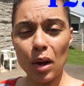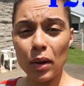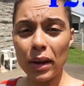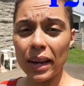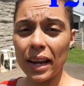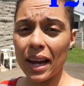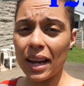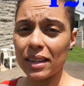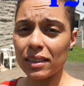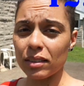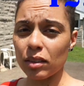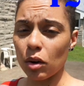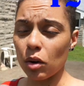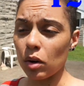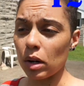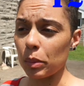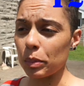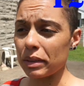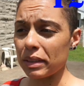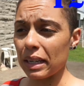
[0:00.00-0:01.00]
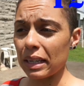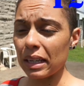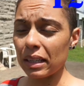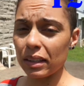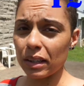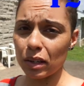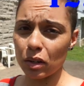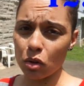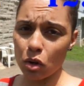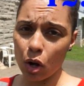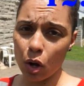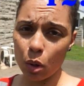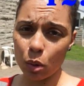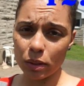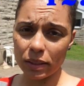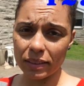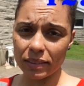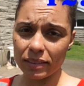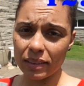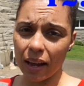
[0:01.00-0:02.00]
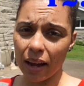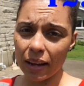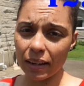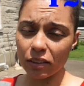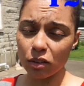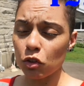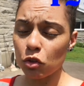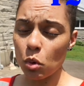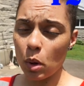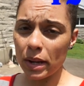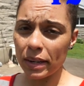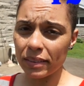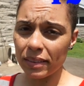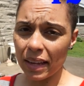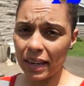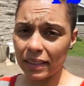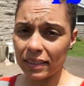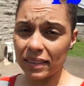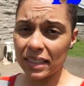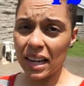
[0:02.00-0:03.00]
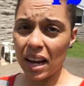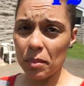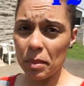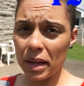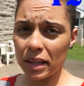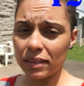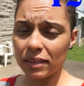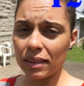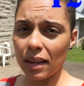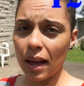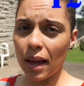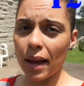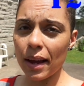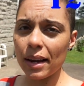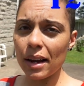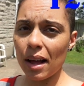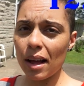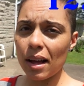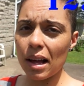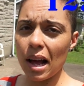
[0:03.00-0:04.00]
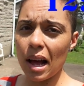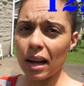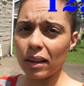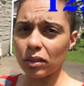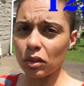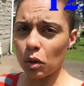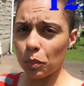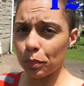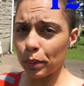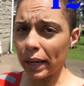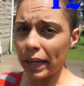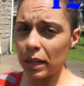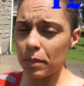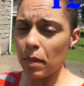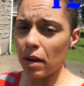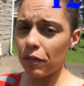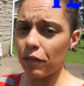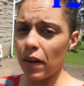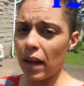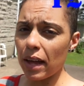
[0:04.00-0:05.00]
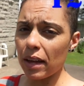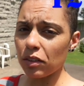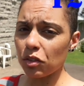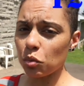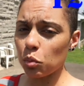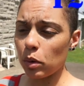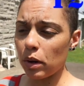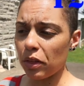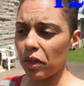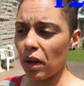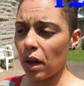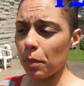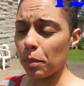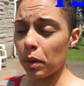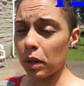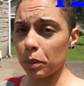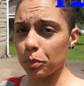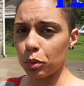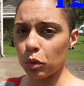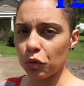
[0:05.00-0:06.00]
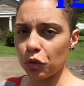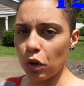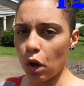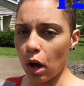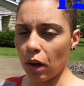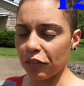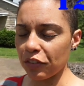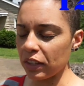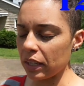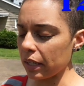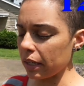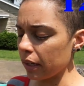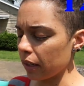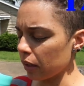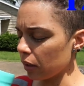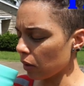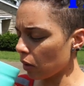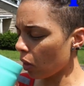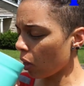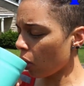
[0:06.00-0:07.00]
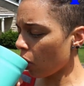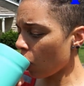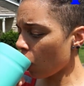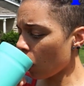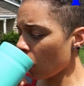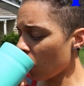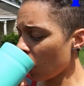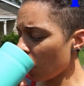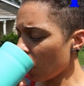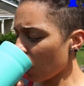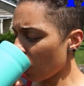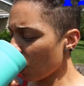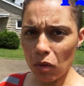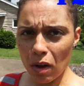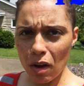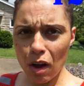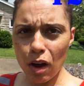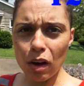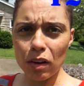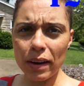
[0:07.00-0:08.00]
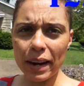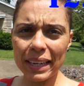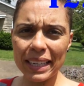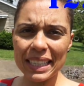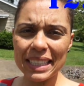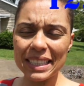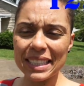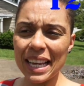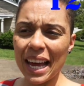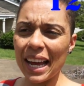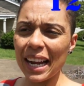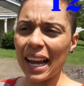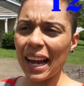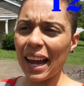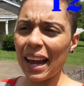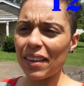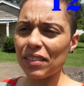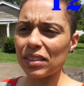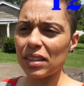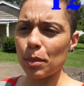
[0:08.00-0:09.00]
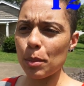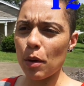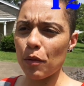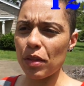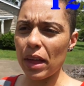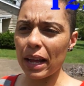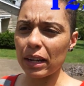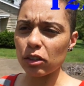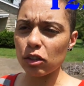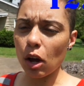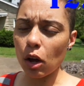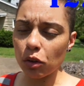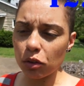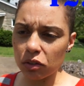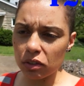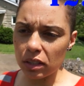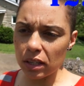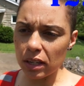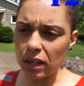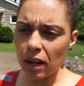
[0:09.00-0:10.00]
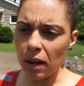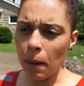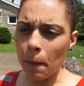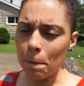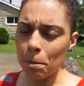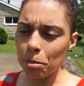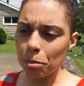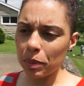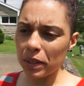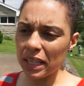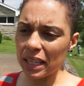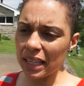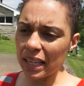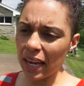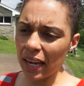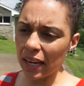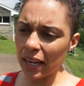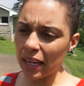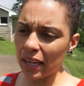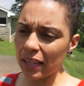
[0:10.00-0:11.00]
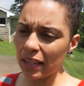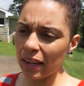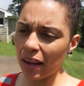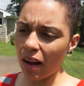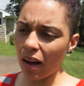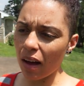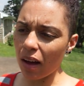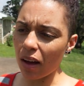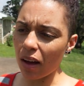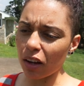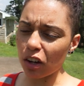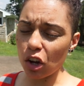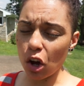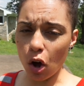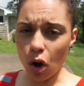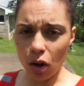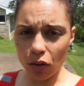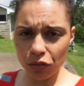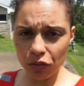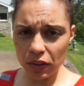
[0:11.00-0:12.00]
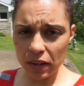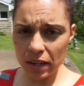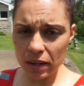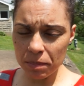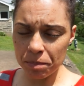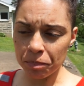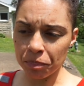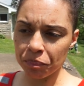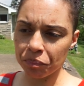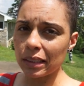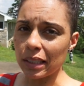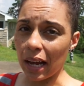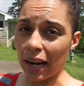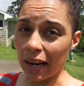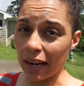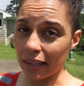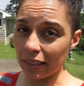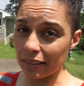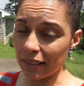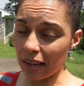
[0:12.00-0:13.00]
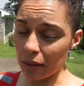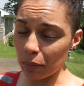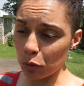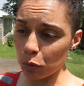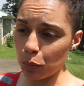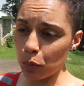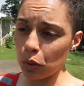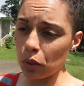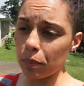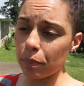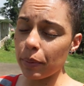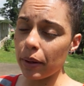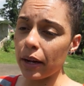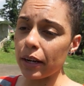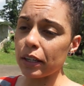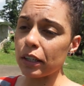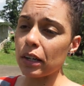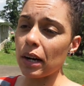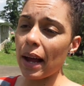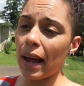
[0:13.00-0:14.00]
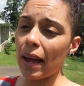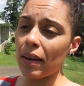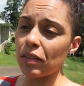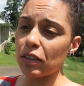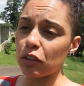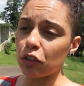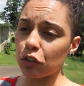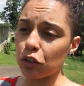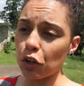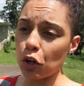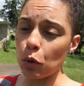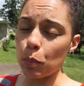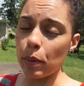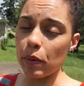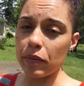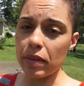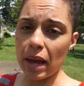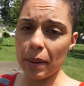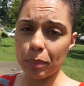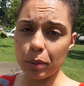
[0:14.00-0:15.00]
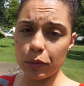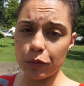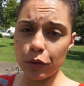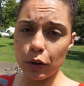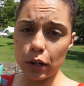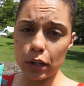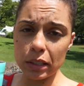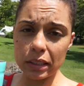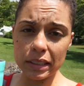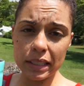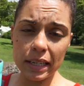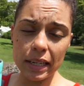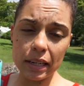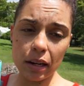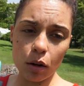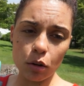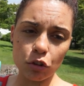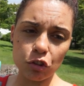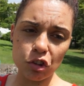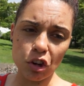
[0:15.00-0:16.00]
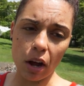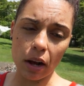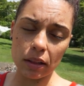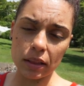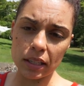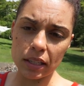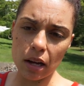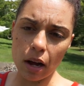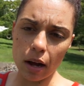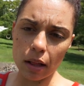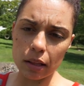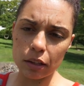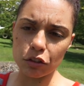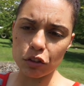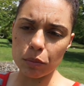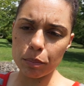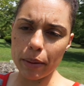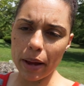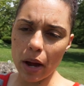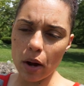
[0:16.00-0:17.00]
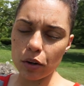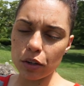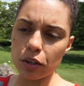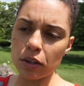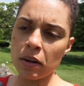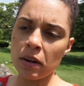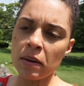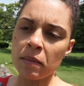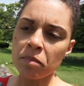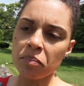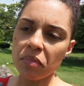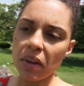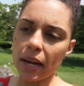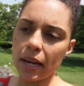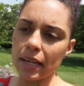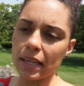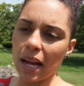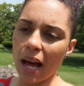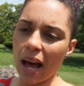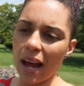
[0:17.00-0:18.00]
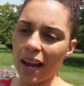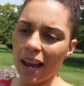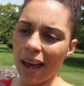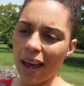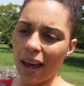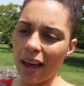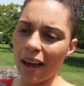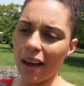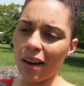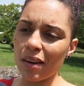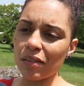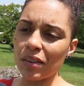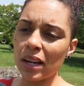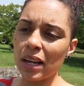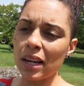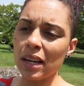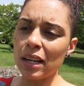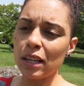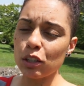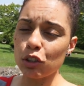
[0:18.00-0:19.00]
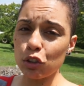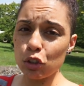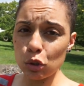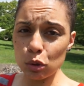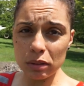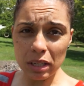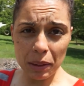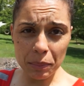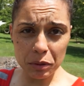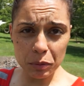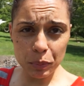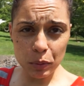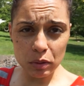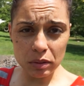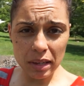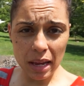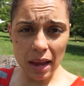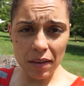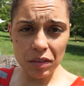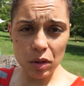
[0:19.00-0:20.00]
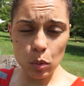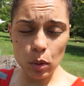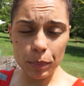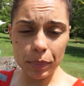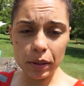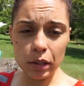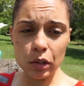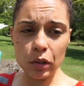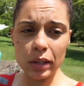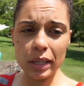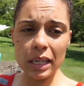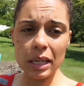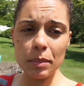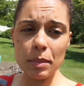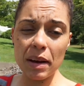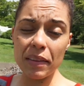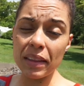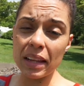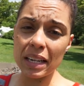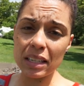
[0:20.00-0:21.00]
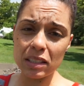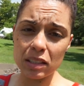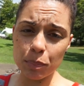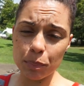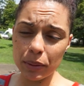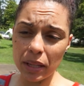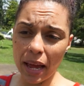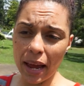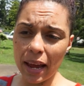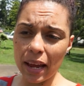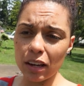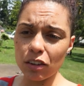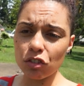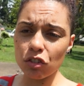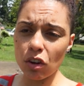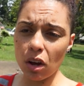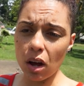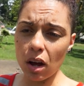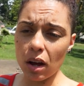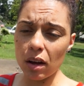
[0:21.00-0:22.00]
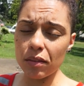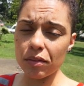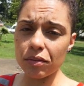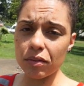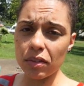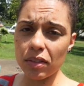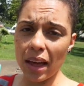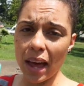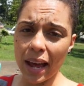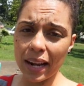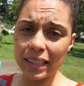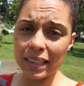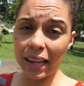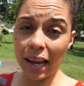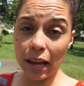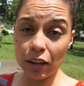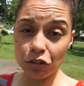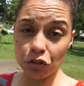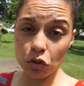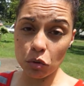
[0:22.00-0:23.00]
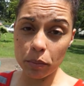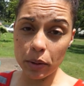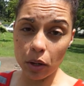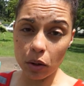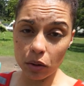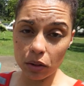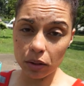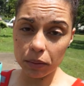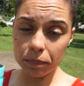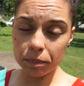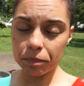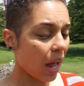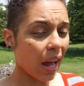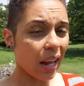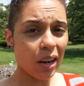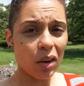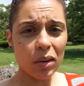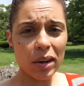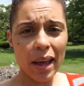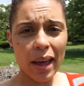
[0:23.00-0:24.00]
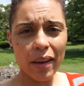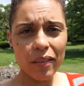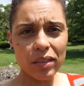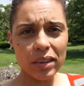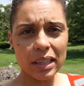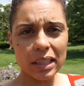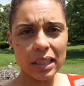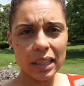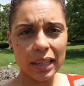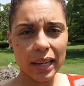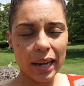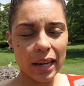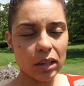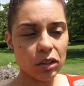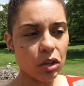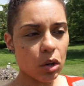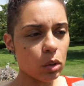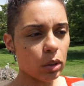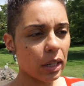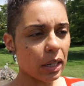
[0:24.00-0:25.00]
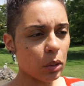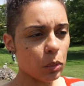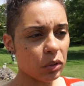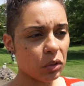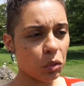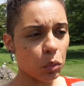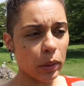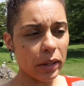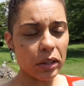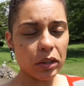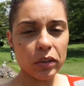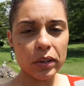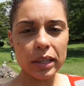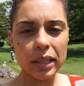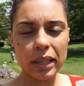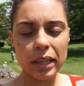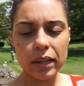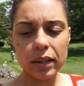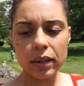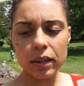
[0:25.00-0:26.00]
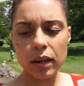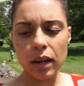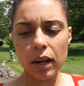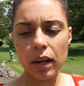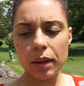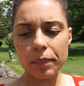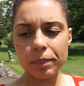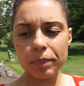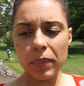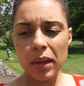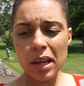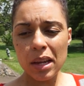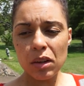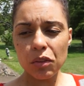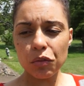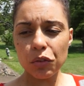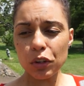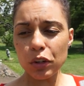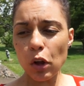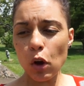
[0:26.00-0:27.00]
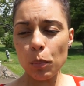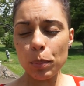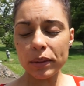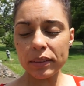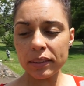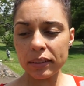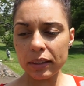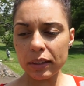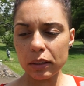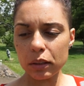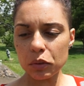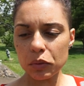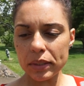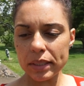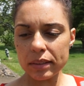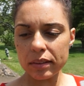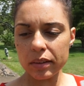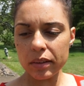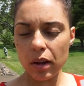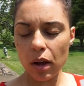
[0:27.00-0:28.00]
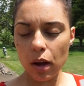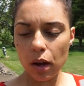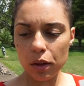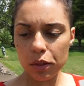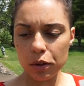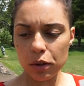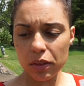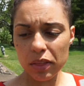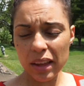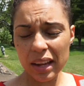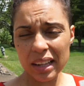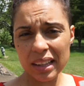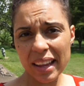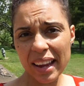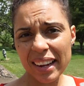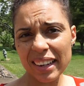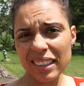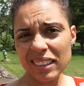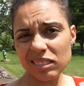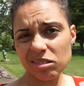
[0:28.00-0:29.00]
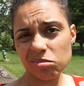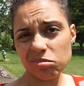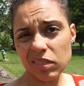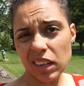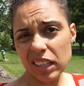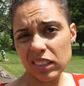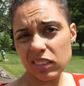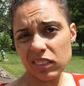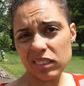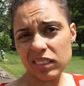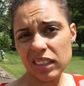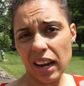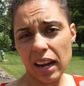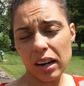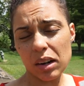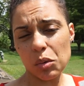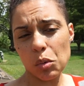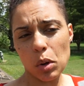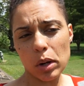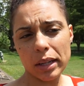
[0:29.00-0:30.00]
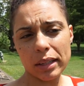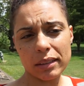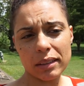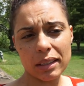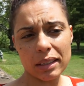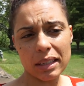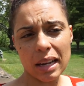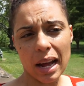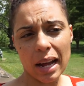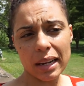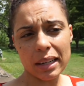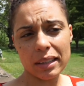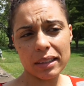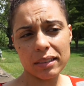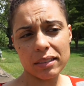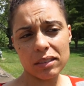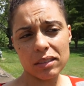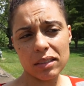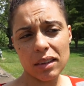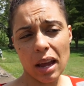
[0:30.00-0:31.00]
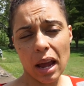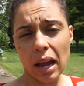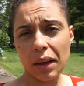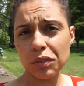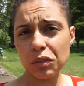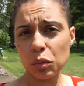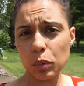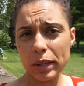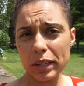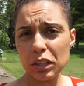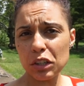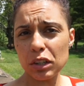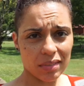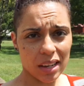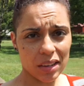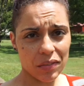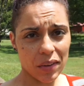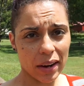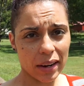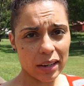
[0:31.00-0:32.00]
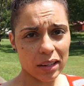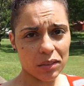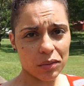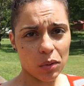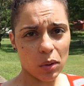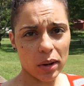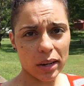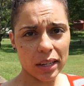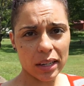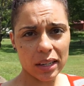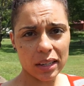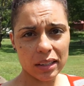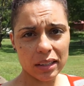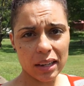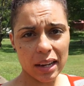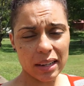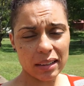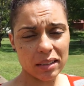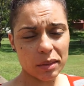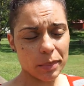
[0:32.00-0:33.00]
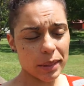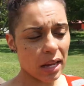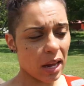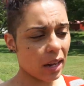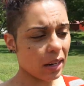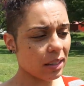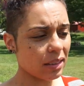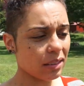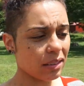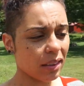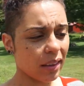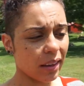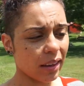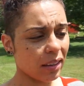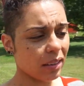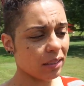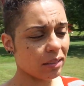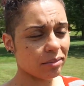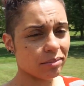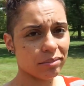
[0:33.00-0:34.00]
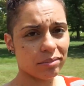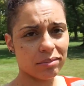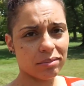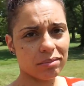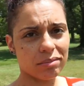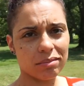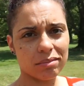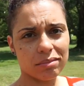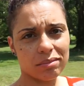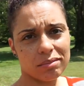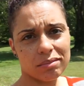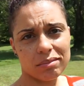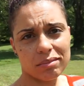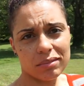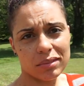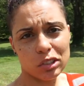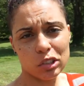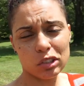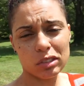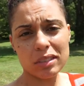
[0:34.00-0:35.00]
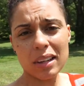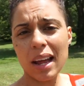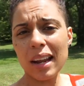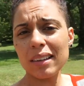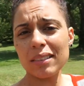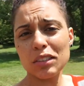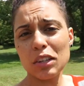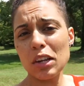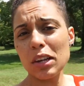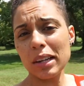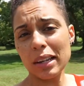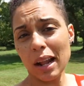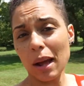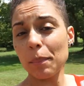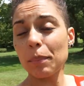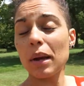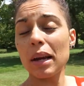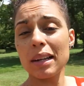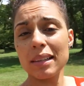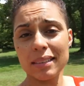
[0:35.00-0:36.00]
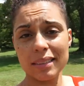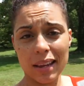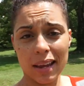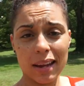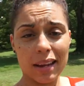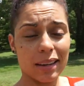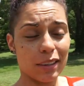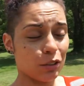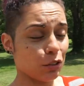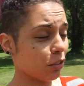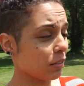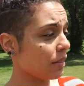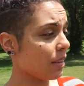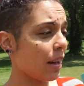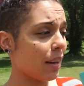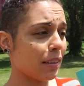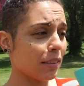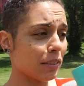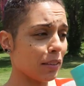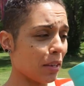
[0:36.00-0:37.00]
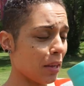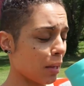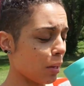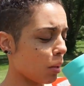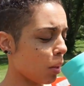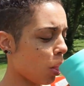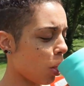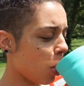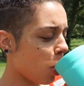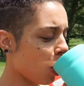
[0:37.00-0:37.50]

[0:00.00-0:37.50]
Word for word: Okay guys, so it was getting a little cold inside, so I decided to come outside. Also breaking my fast with a Bulletproof coffee here. All right, inside I have some of that toasted pecan coffee. I got a tablespoon of butter. I have a scoop of that preferred keto chocolate collagen powder, and I have 2 tablespoons of heavy whipping cream and then a splash of that cashew milk. I don't have any Lakanto liquid sweetener in here for no particular reason other than, like, I just kind of wanted to not have sweetener if I could avoid it. And to be honest, like, it's just not as good. I'm gonna say it, it's just not as good.